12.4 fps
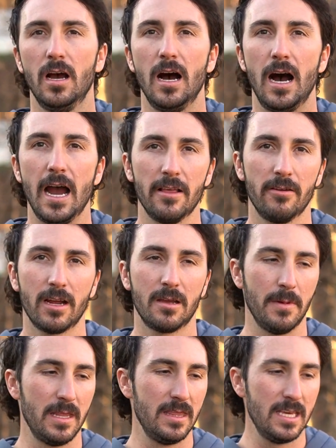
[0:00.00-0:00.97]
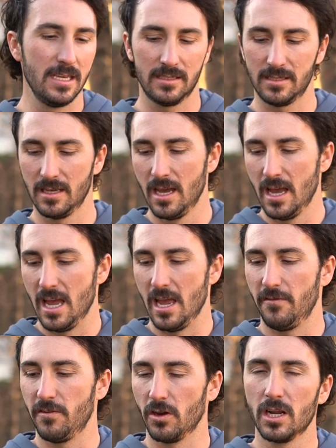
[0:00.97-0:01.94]
highly recommend these.
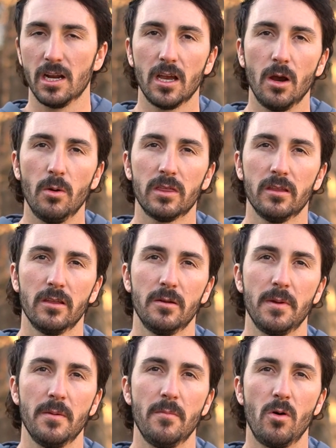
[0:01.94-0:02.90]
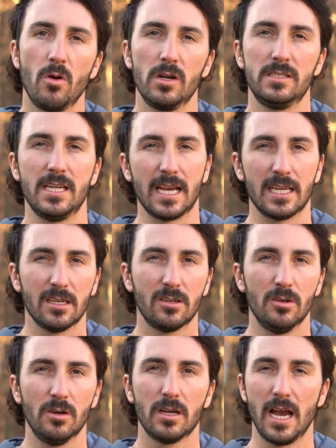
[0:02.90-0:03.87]
If you're gonna go with a little bit more
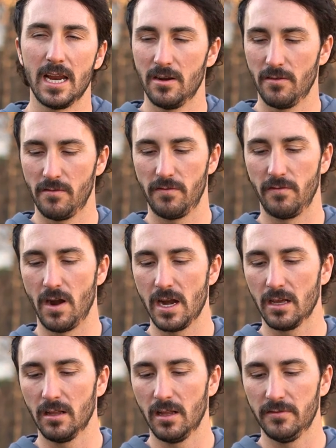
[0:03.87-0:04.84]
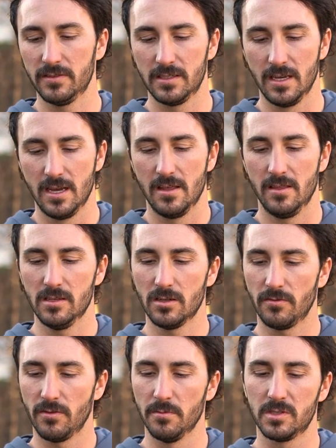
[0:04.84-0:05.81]
technical kind of running gloves, these are
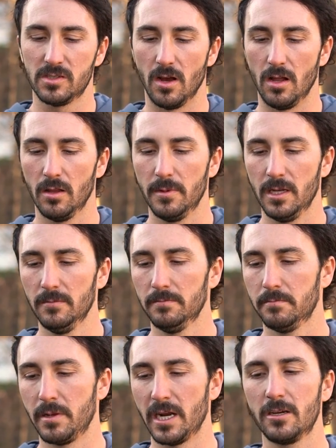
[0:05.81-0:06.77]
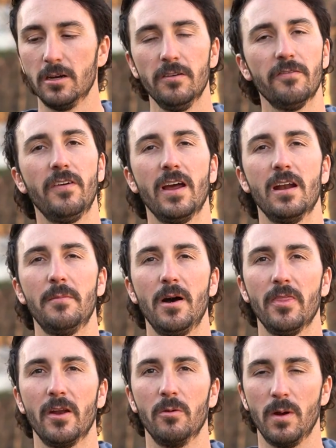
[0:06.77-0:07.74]
from Salomon, but I couldn't find them
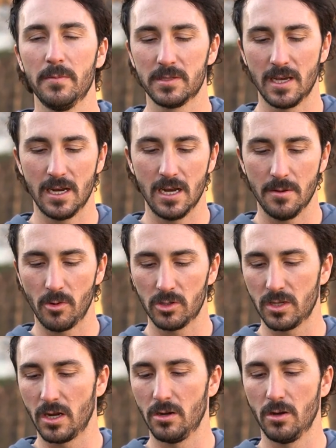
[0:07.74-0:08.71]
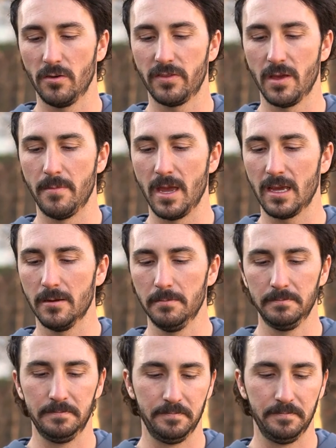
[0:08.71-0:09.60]
on their website anymore, so I don't know if they make them.